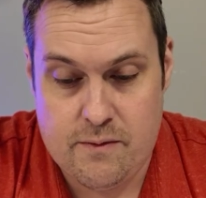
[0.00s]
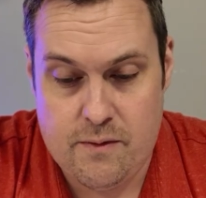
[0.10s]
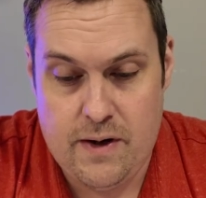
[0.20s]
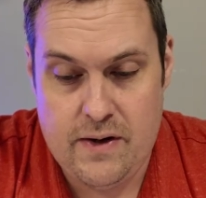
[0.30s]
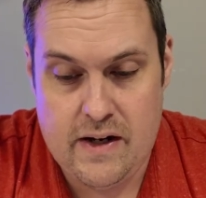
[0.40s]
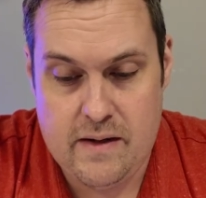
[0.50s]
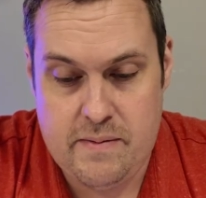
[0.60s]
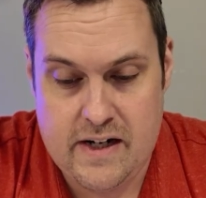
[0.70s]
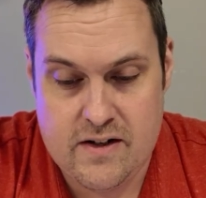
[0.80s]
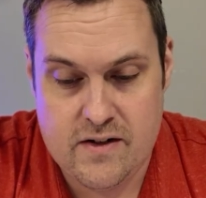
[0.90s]
really good
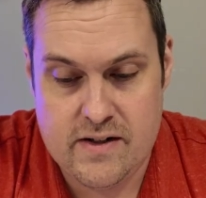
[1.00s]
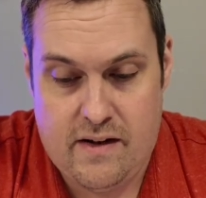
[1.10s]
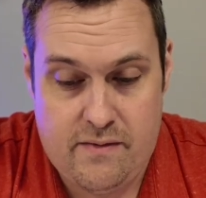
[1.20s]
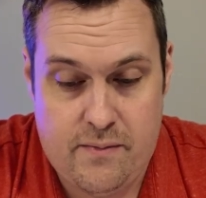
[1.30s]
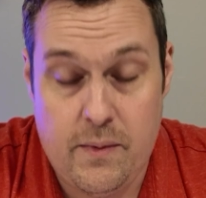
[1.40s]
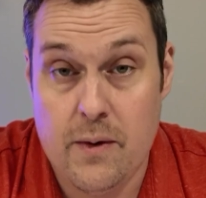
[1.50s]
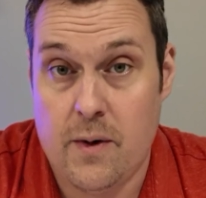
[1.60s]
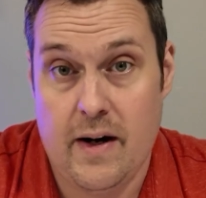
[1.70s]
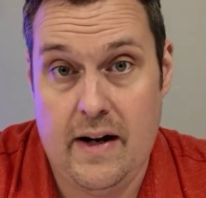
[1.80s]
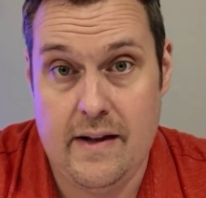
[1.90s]
pictures of, we
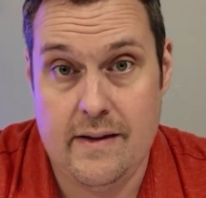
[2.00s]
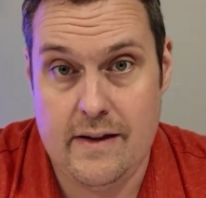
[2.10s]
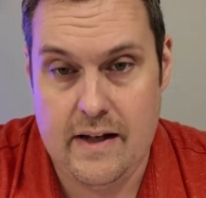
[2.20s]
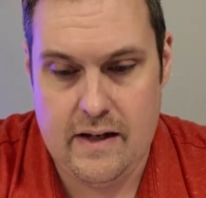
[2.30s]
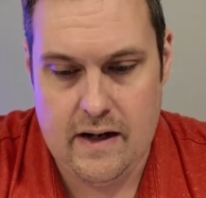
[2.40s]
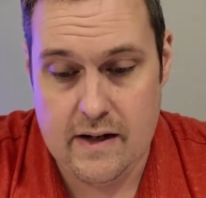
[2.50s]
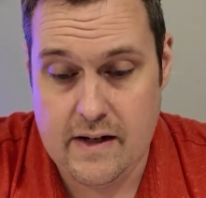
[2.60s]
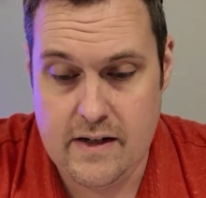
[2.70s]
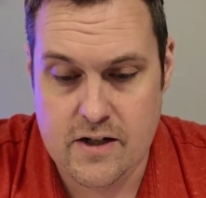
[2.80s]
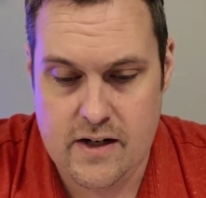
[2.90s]
were in the
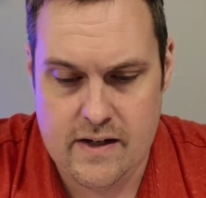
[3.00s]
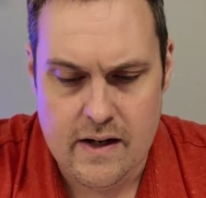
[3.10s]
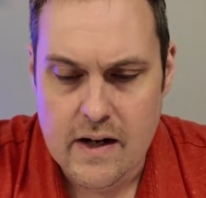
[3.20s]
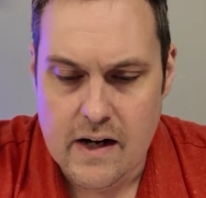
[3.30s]
kitchen,